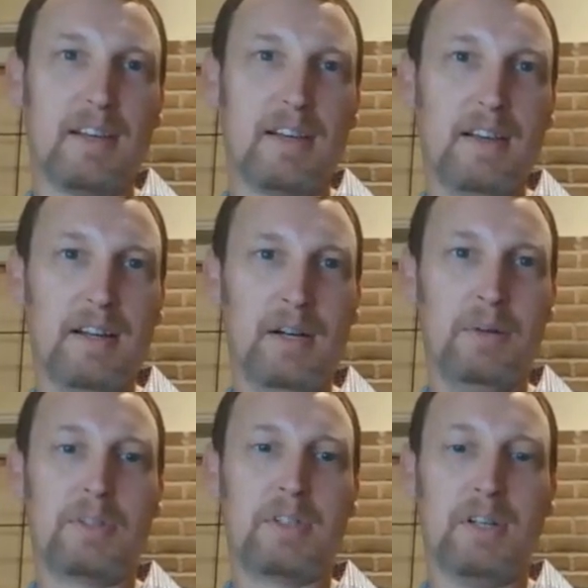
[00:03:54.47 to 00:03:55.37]
And I
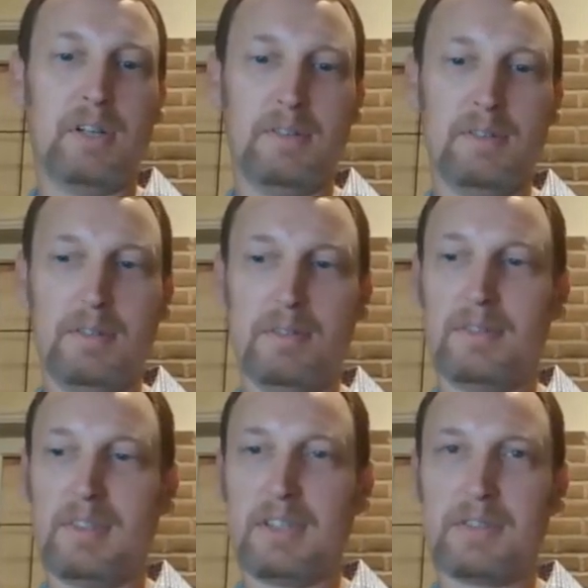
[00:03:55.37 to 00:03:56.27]
always thought, oh,
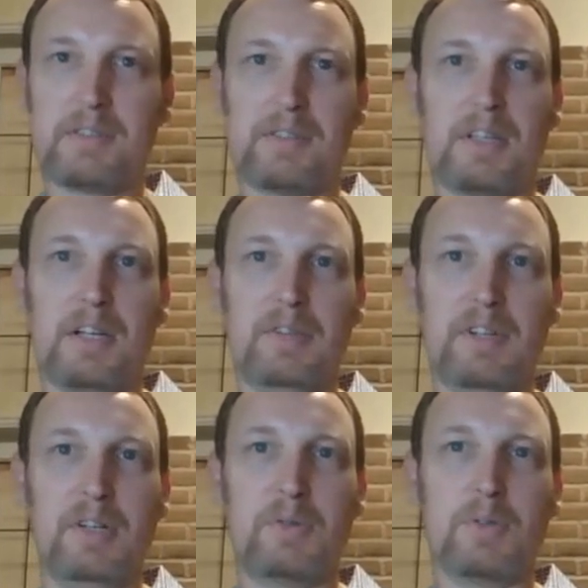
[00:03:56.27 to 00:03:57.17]
that's kind of an
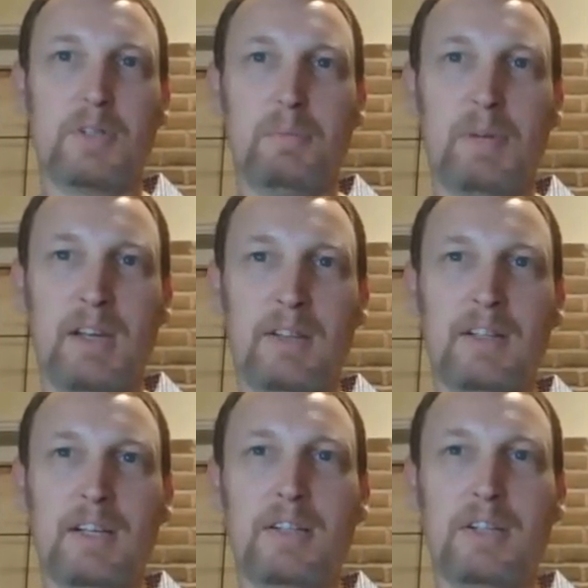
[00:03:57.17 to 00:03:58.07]
interesting path. I
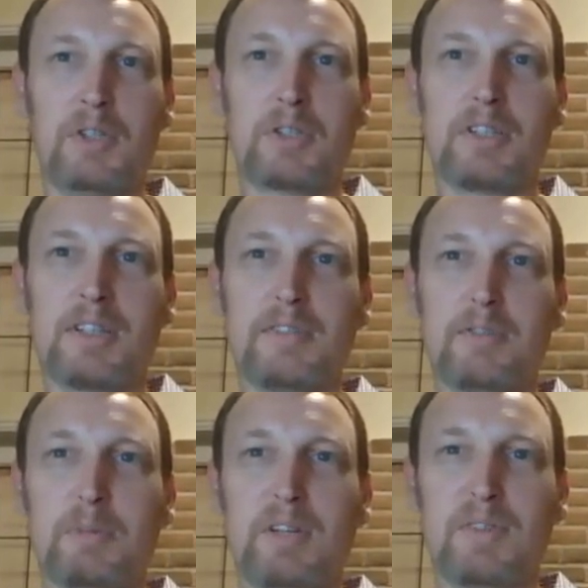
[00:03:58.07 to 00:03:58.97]
like lunch. That was
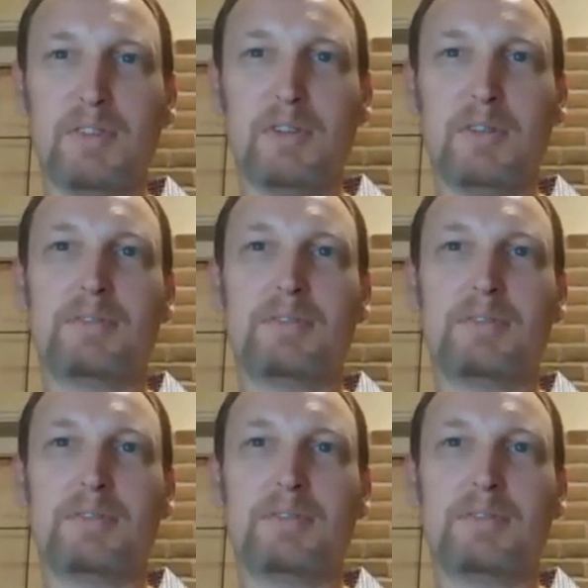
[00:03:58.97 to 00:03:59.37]
my favorite.